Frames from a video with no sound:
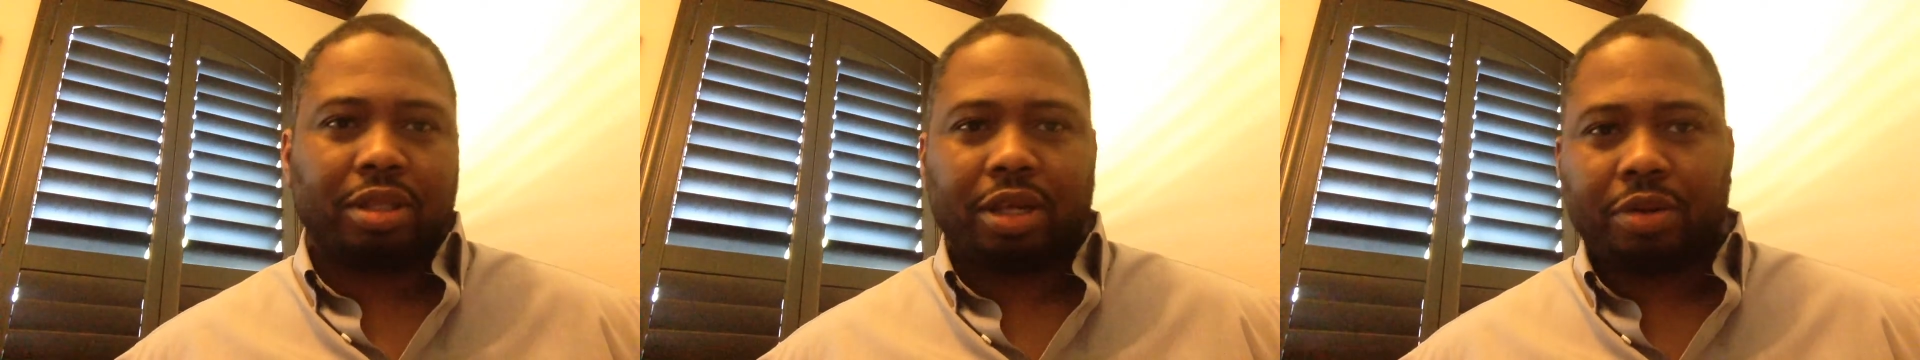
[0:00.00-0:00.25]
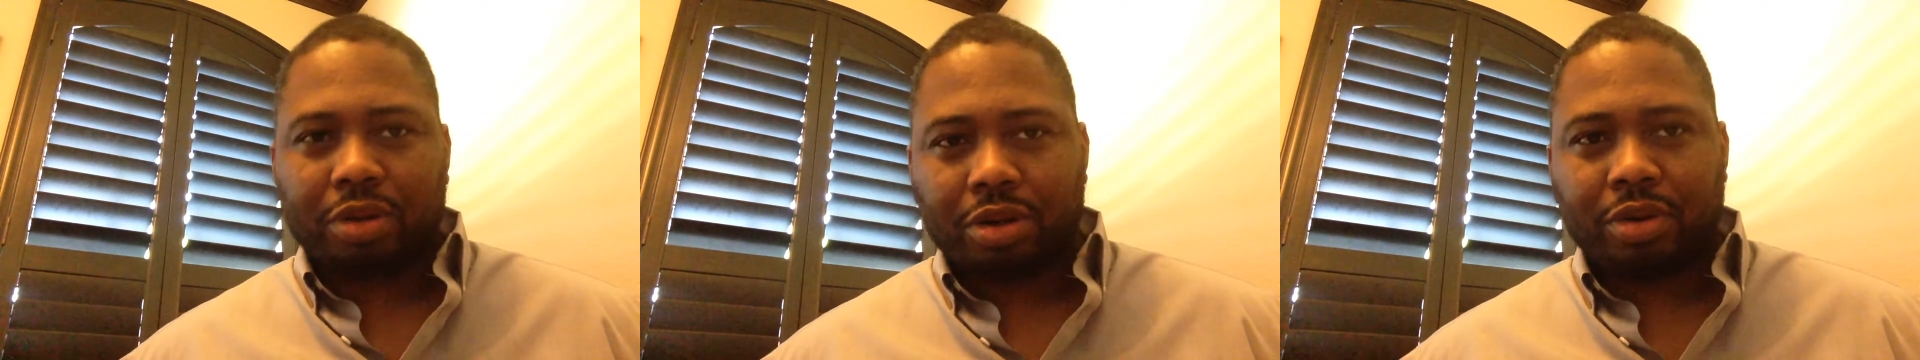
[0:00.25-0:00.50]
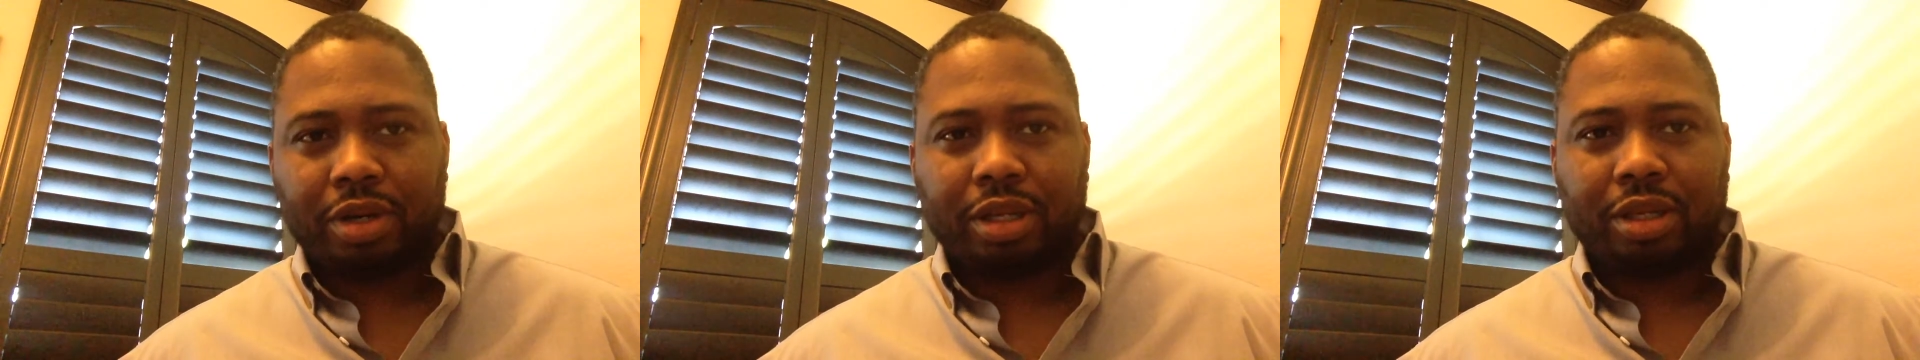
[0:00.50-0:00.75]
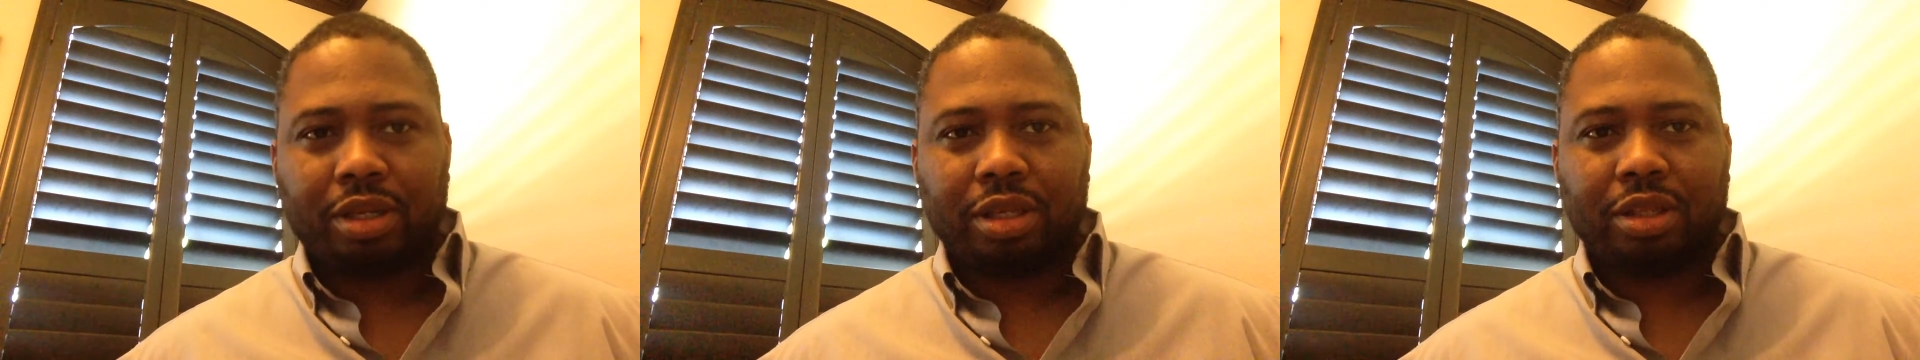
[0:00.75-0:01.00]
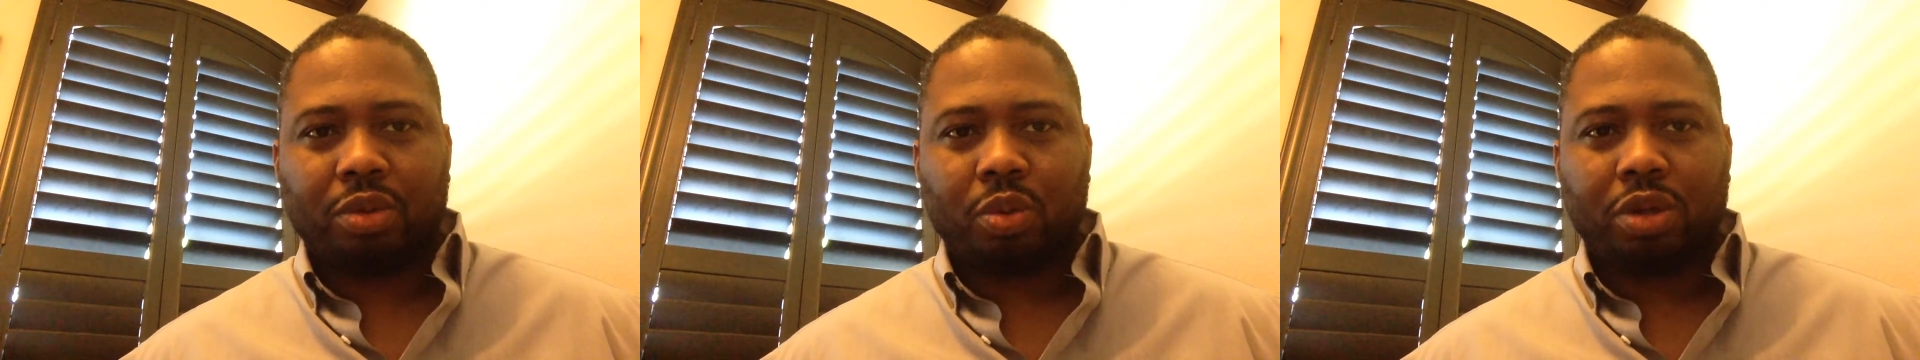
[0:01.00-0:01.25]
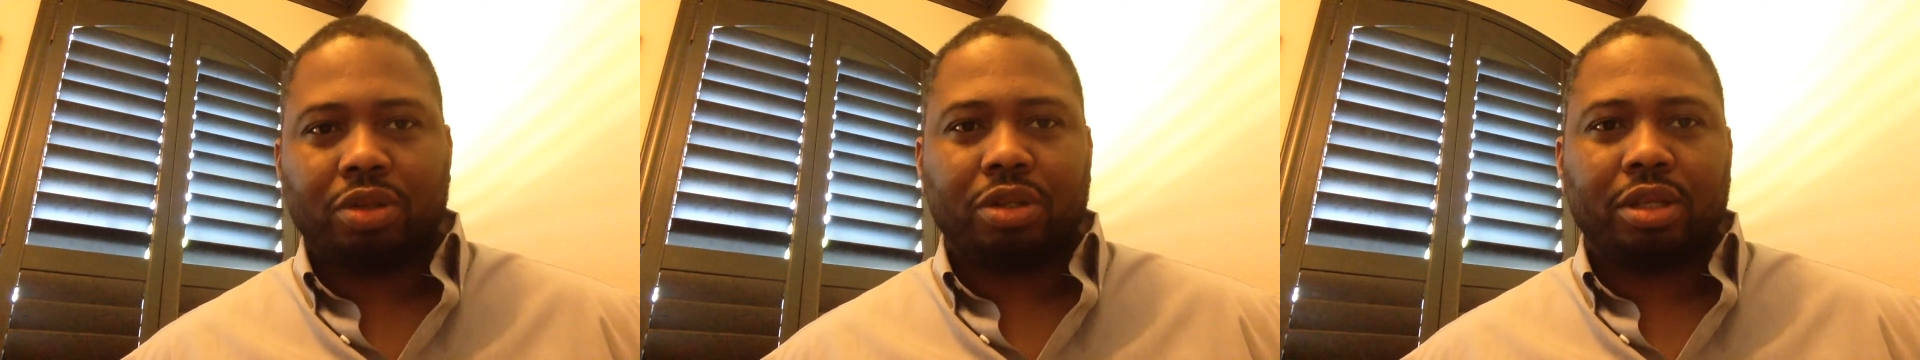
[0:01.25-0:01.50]
they're already in the
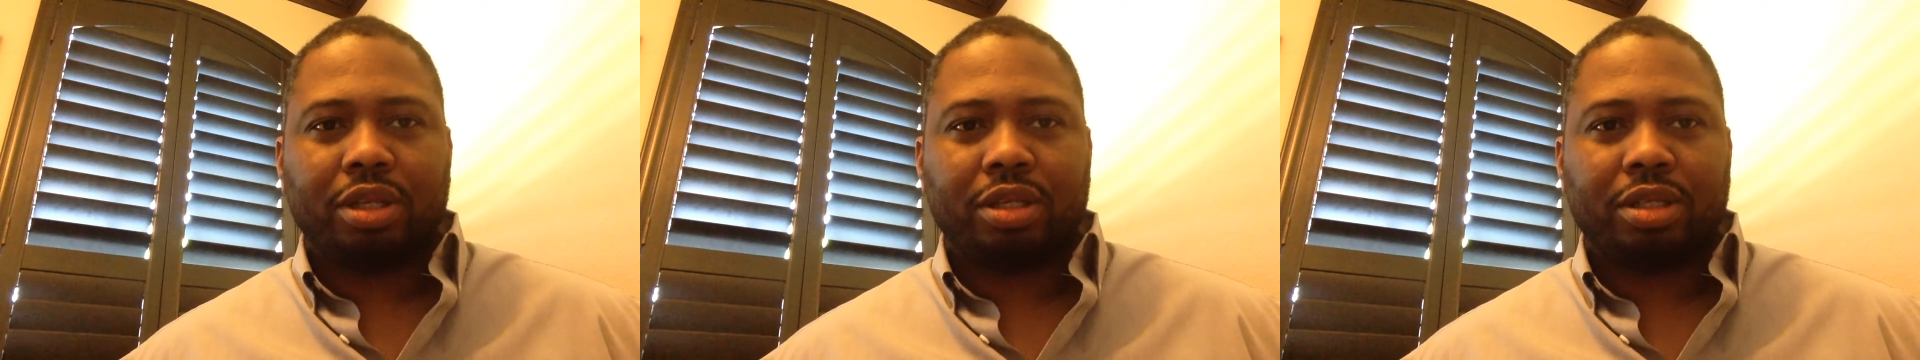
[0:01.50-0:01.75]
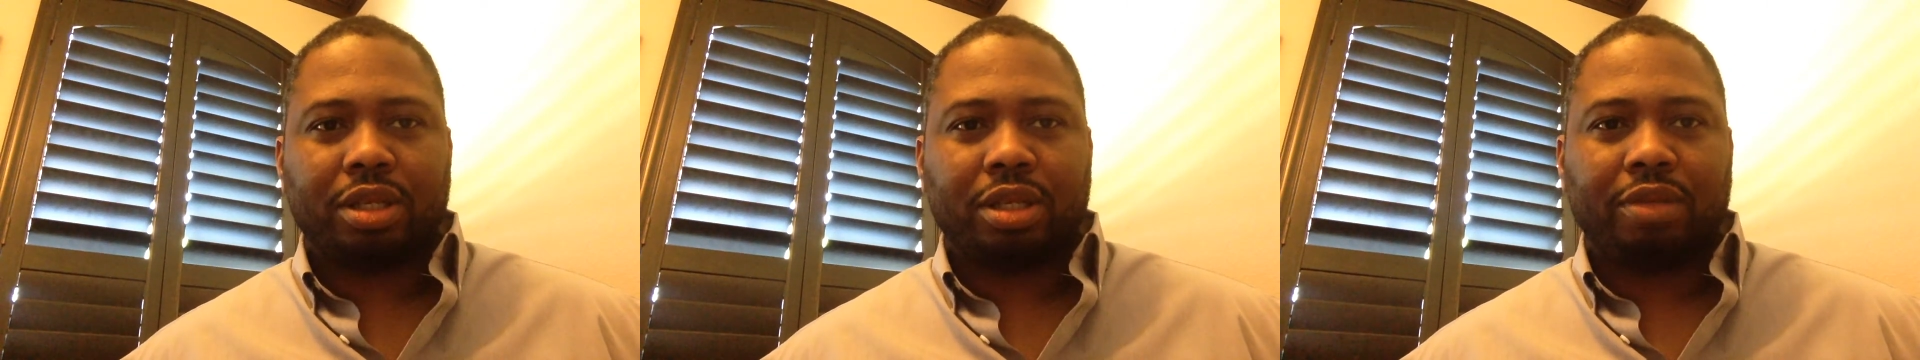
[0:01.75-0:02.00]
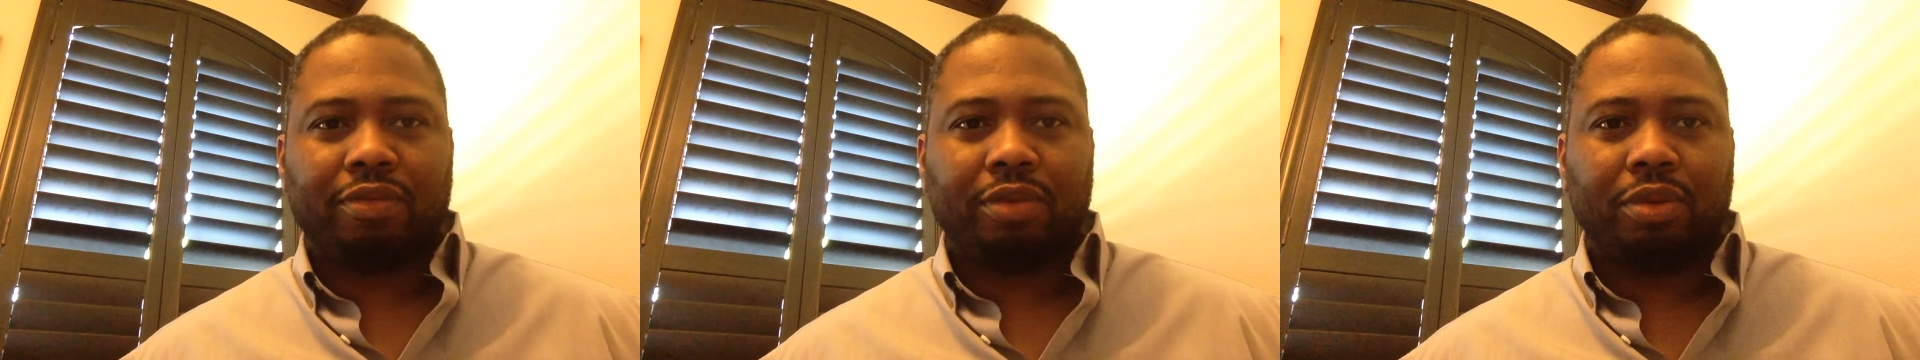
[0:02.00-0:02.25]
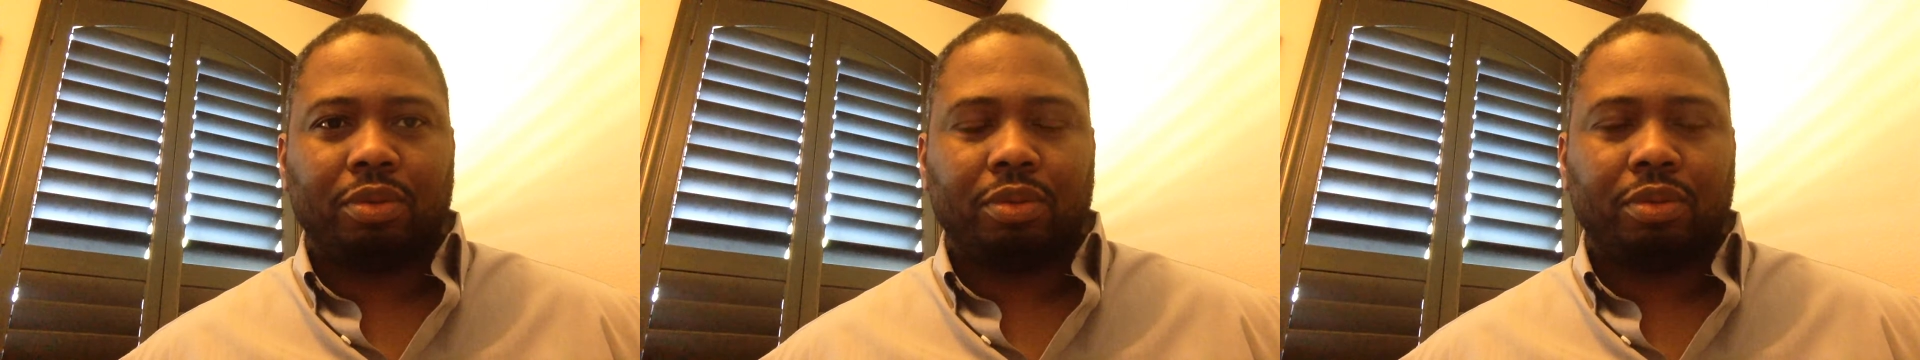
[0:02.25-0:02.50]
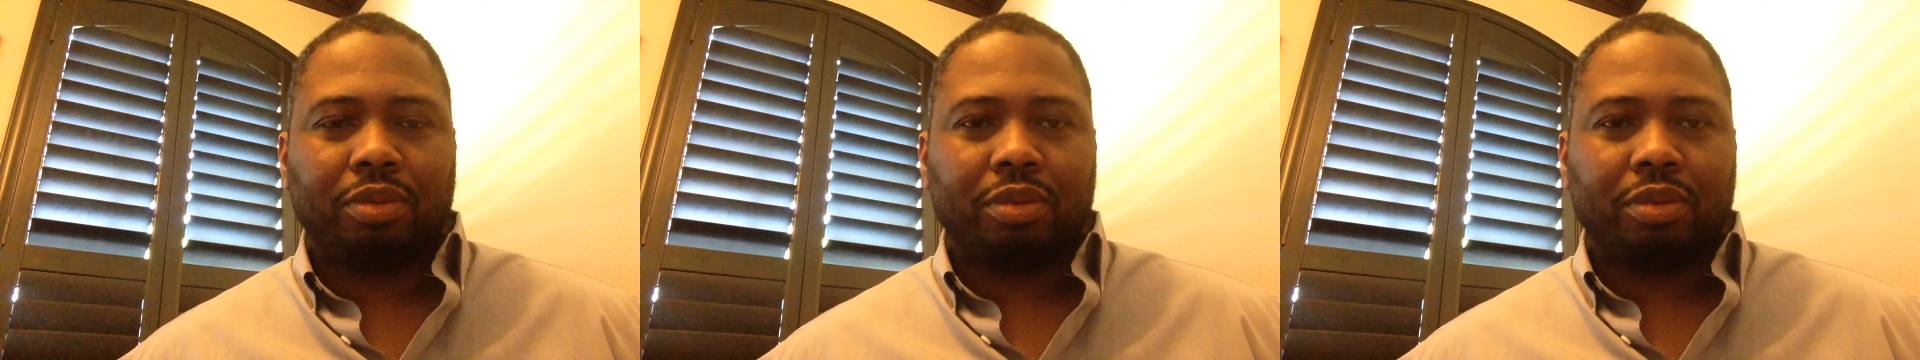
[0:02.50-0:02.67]
wilderness. And if you